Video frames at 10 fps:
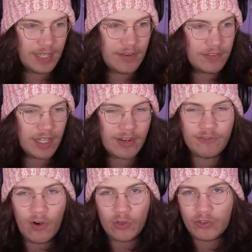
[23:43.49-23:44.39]
even like
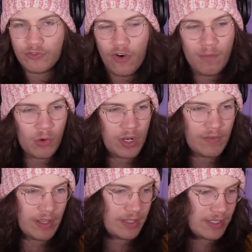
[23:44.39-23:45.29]
folded form or
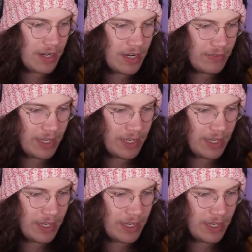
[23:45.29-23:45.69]
whatever. It's kind of